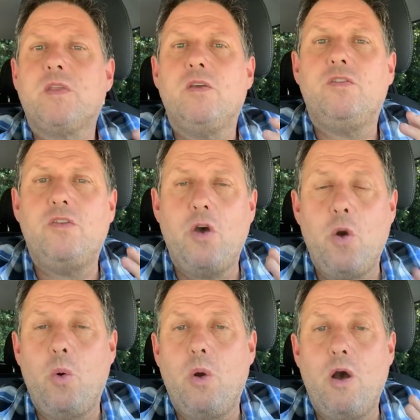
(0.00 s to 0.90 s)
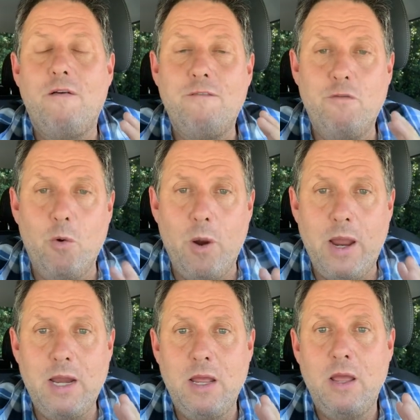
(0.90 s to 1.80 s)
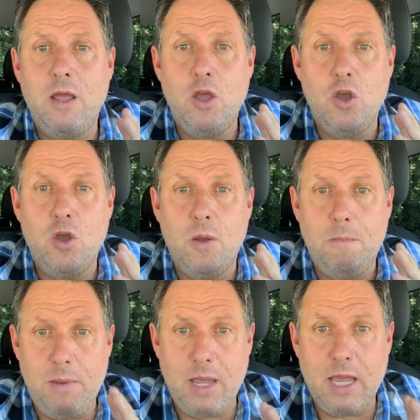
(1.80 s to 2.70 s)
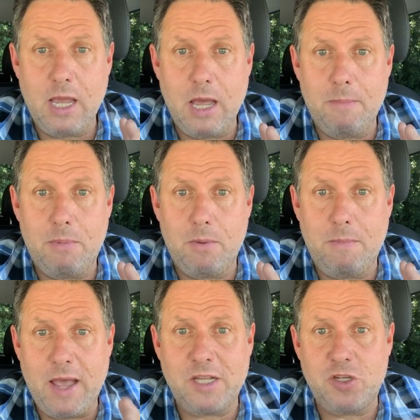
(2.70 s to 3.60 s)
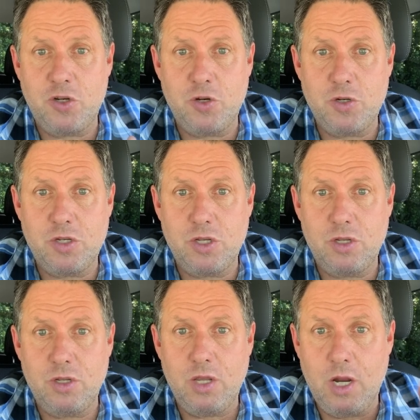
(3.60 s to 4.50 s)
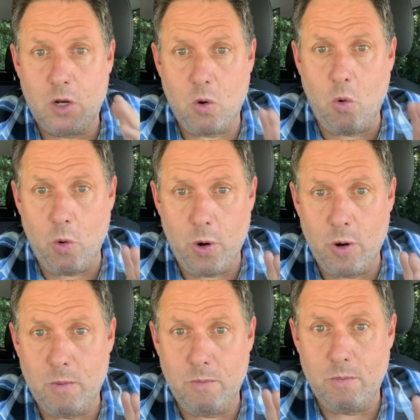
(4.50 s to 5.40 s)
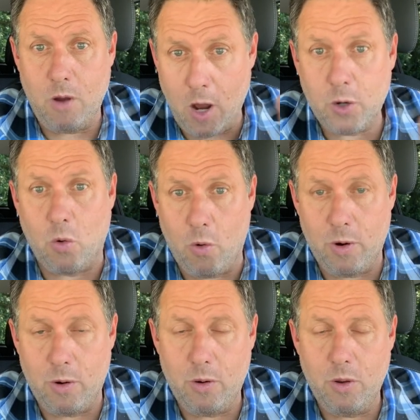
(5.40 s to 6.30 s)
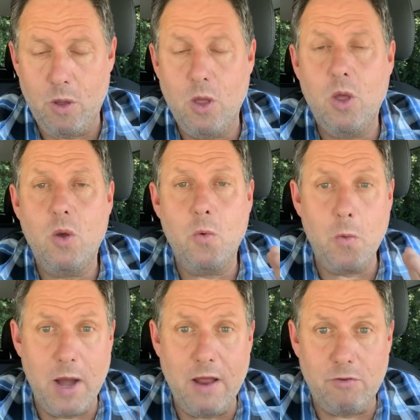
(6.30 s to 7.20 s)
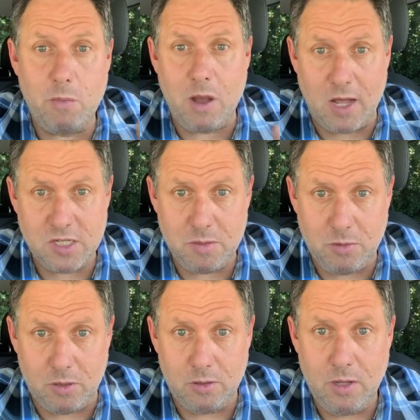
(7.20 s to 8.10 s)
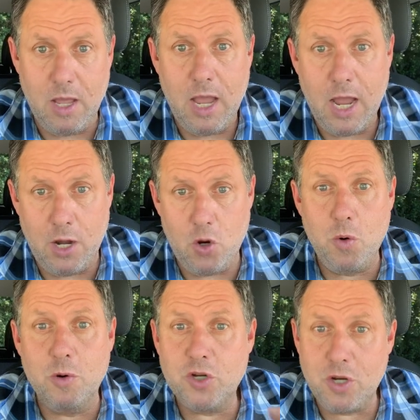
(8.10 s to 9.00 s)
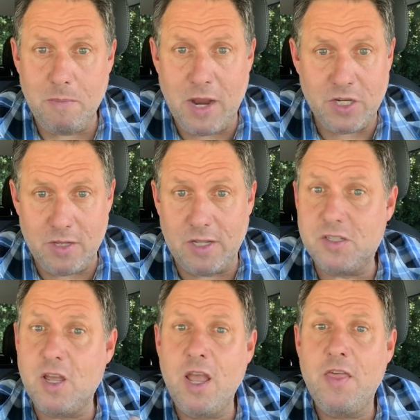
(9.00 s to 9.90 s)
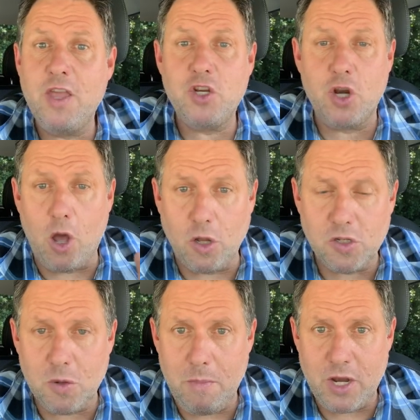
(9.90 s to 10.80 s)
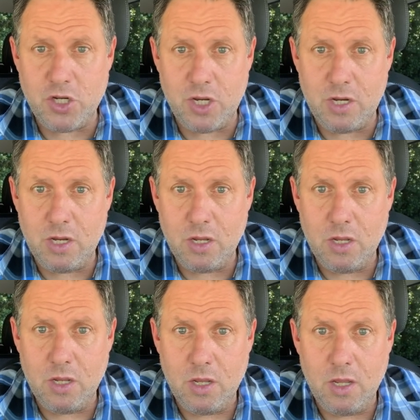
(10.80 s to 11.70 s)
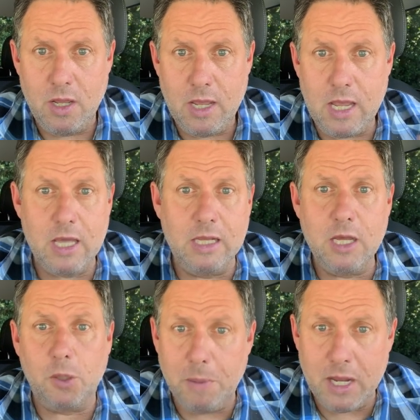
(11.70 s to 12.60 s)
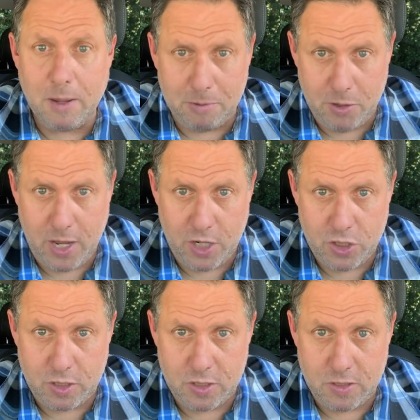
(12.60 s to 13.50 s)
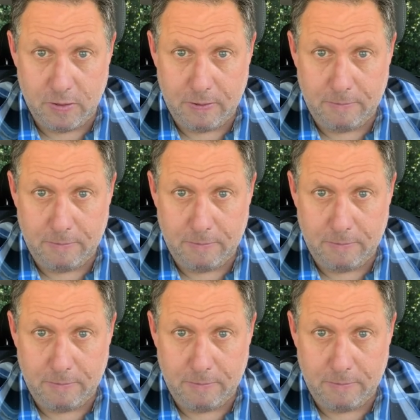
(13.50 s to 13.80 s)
So avoid picking up passengers on a corner whenever possible. And Uber should mention this. They should also mention illegal pickup locations.